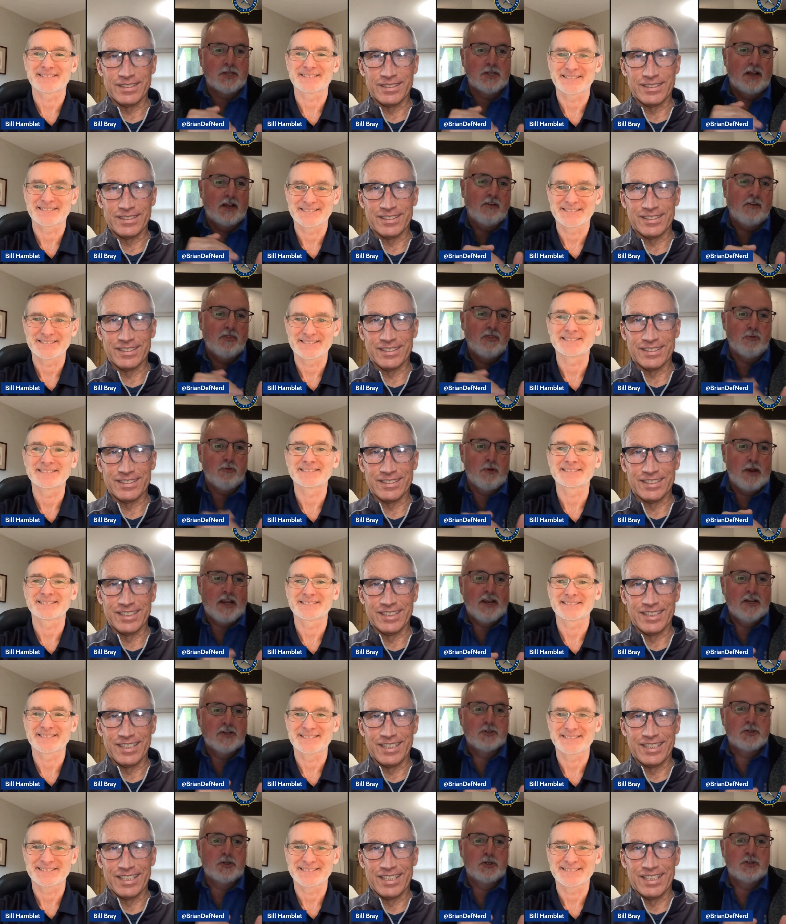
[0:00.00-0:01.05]
Speaker 1: like three
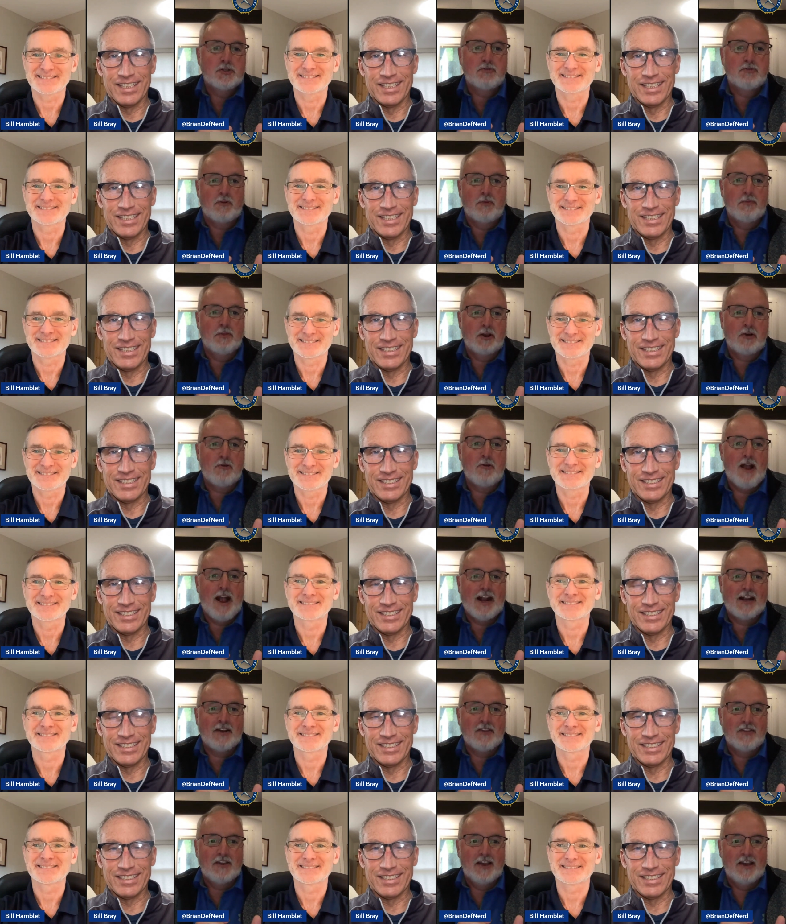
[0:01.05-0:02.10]
inches from the crack
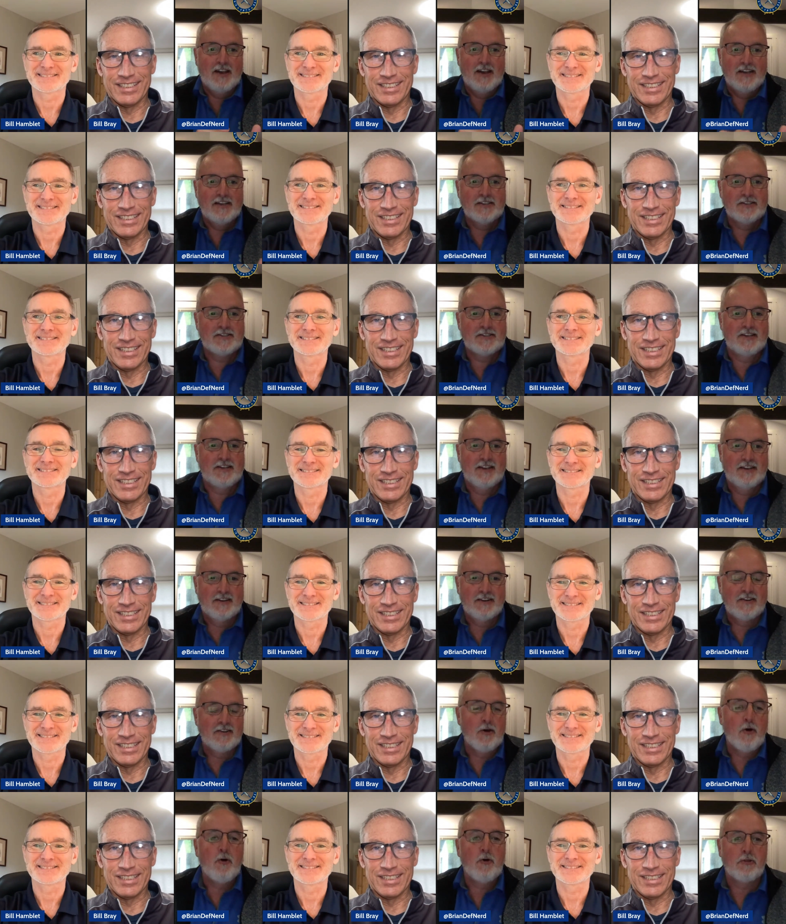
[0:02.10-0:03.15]
in the ice, and the
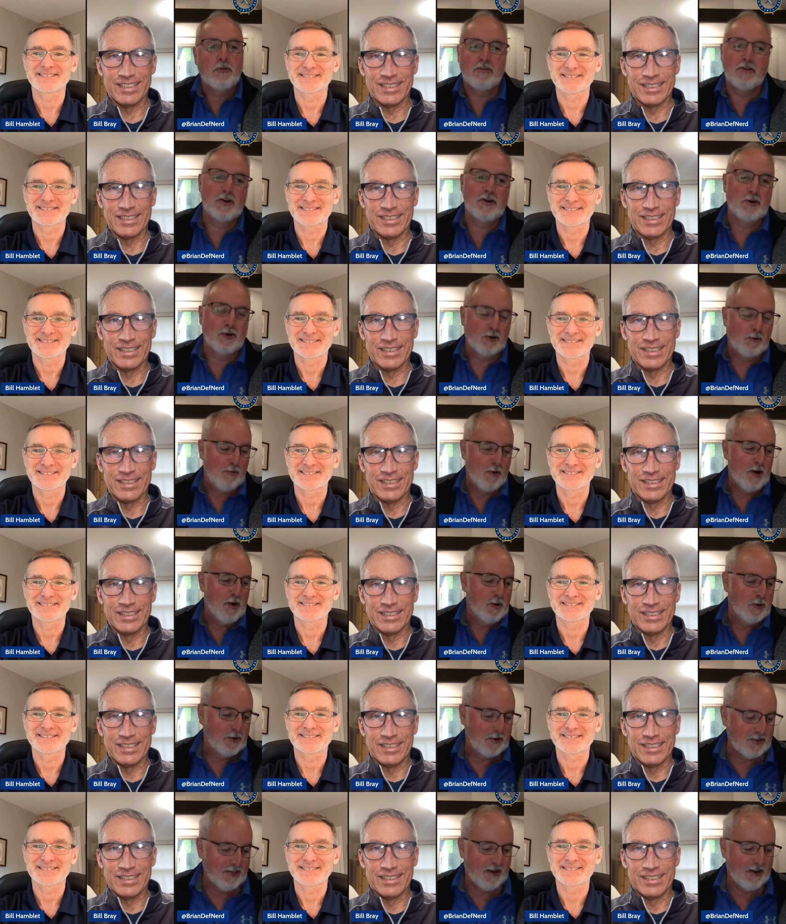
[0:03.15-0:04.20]
whole theater
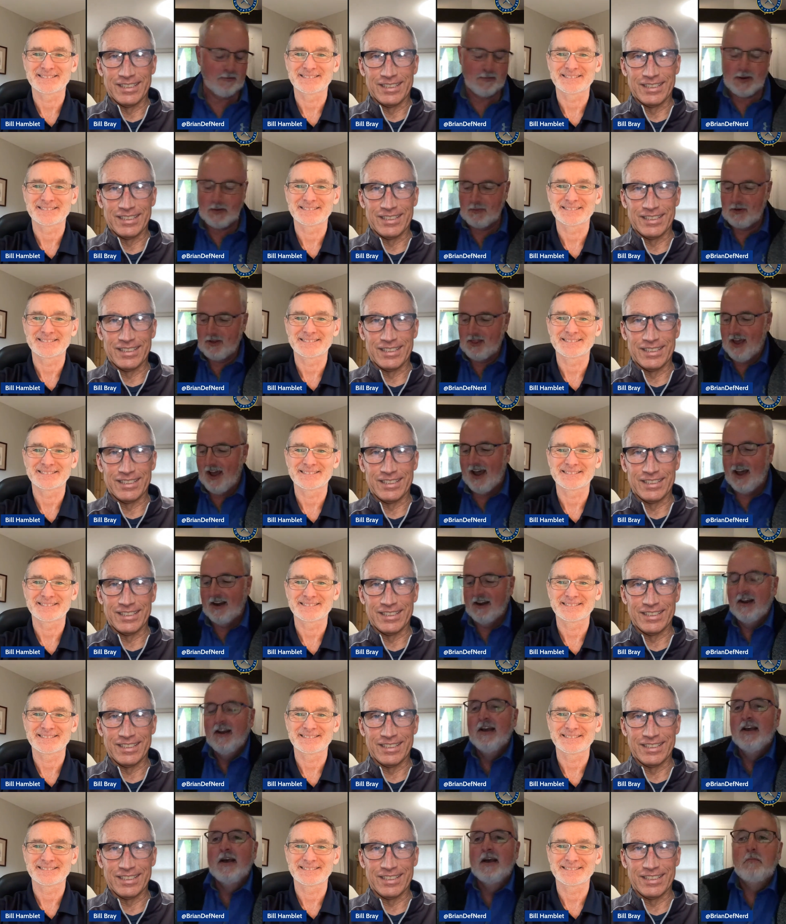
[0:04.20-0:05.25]
groaned. I remember that.
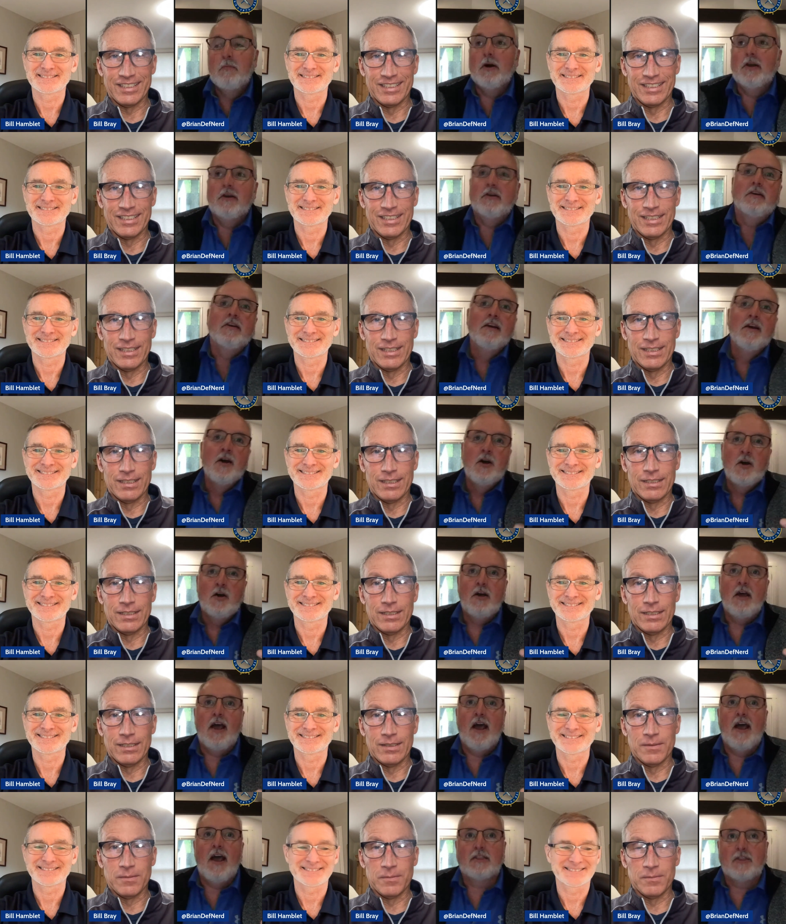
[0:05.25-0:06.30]
But
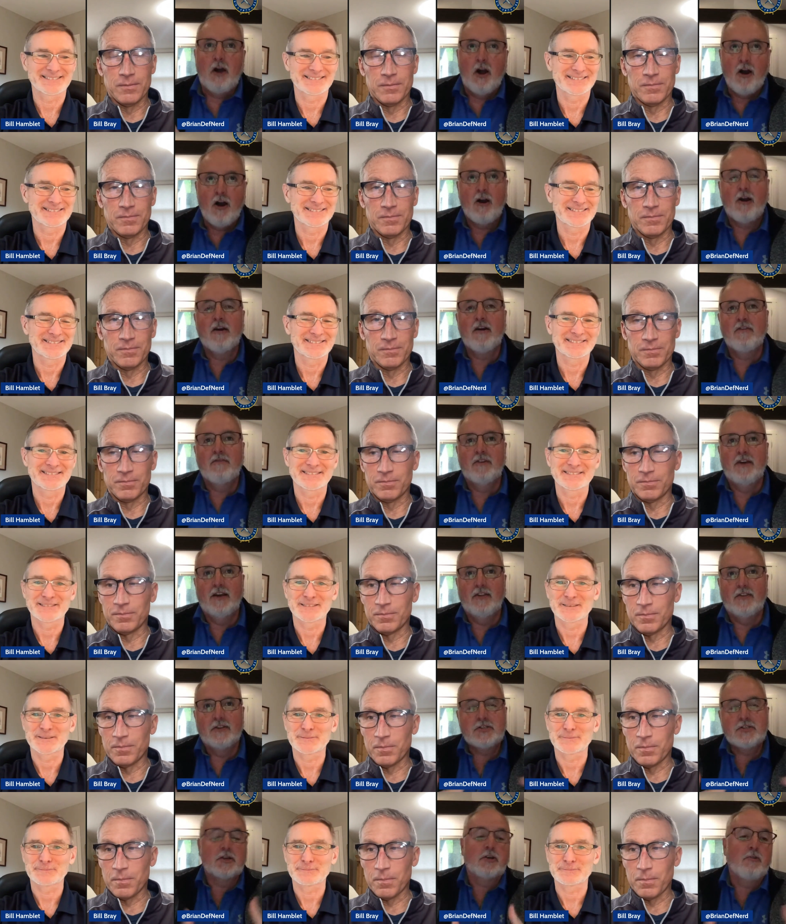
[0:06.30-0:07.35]
at the heart of it, this
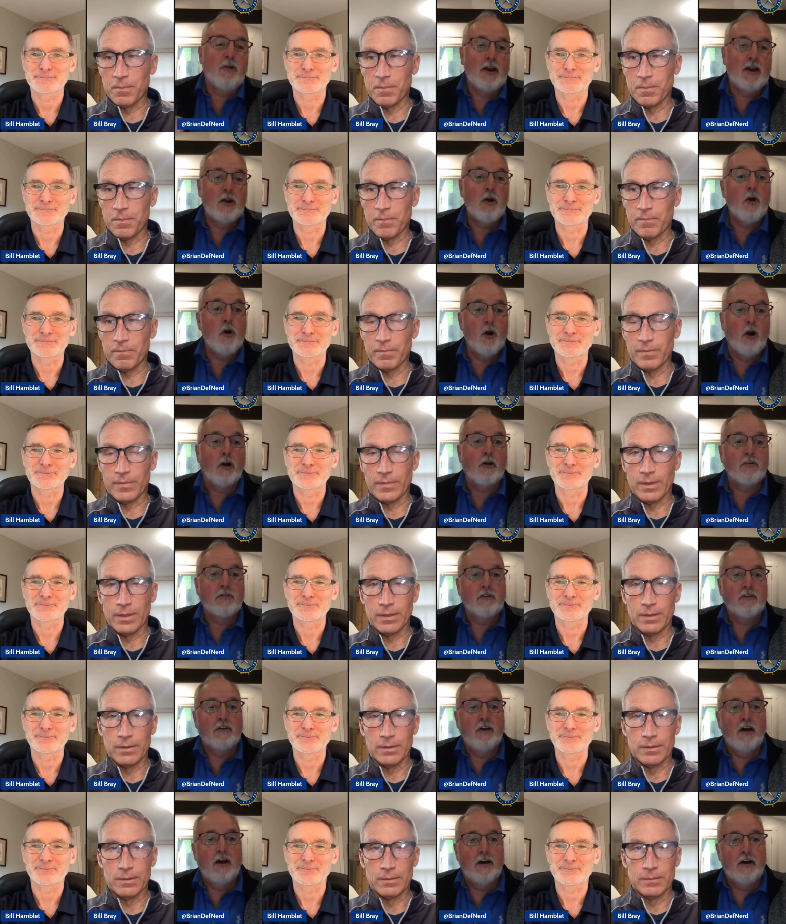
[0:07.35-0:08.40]
is a great hook
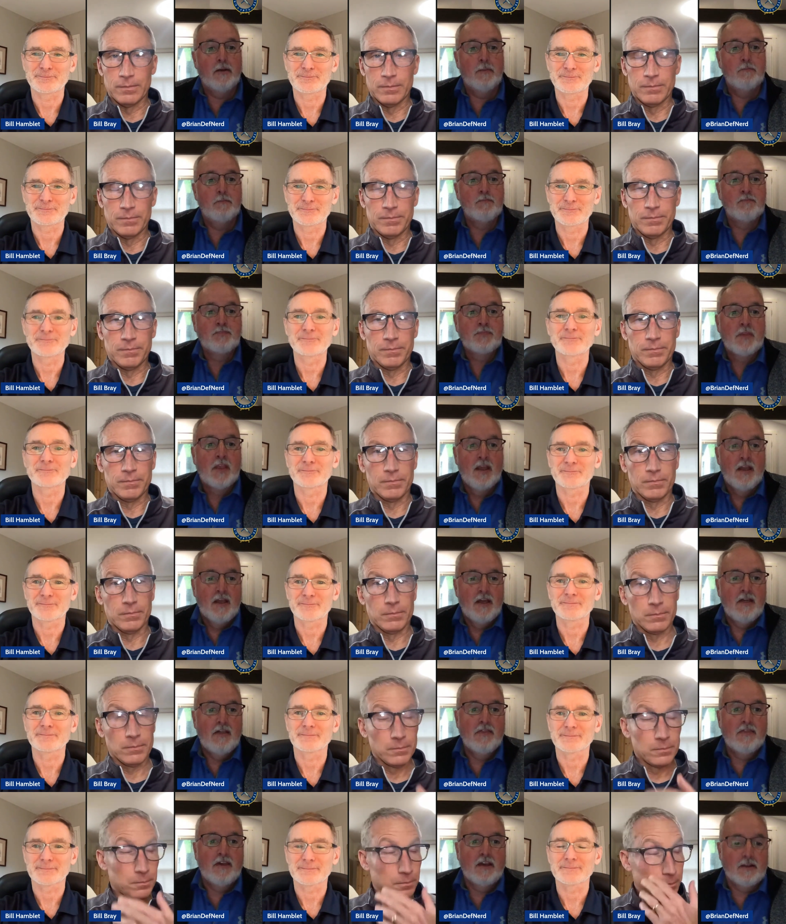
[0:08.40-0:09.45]
um,
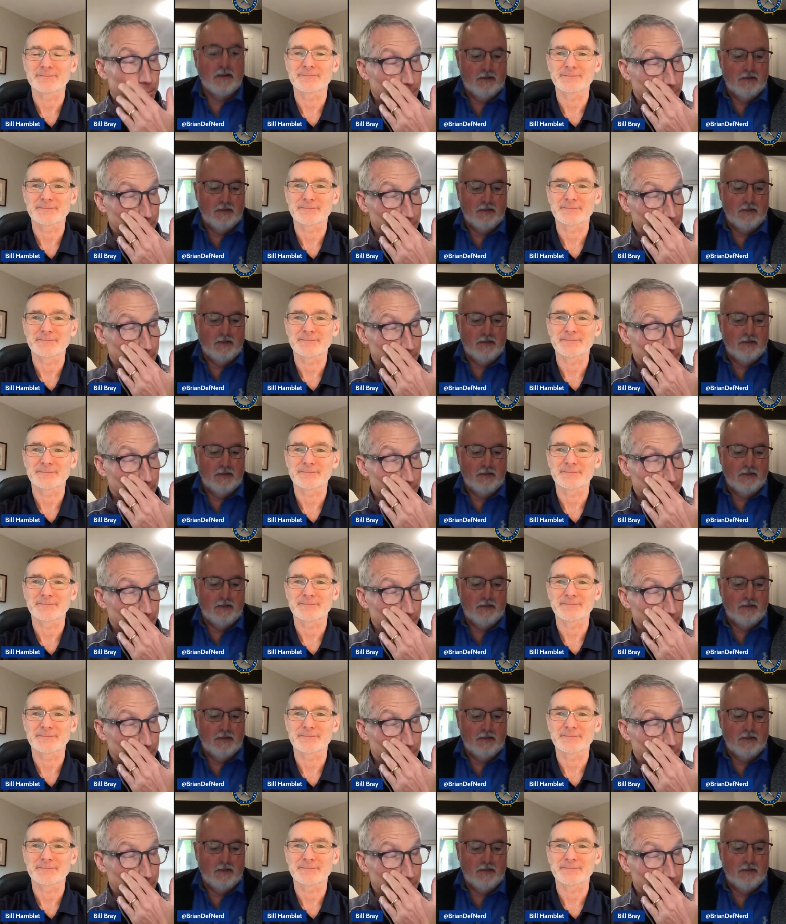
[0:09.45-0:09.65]
mm-hmm. that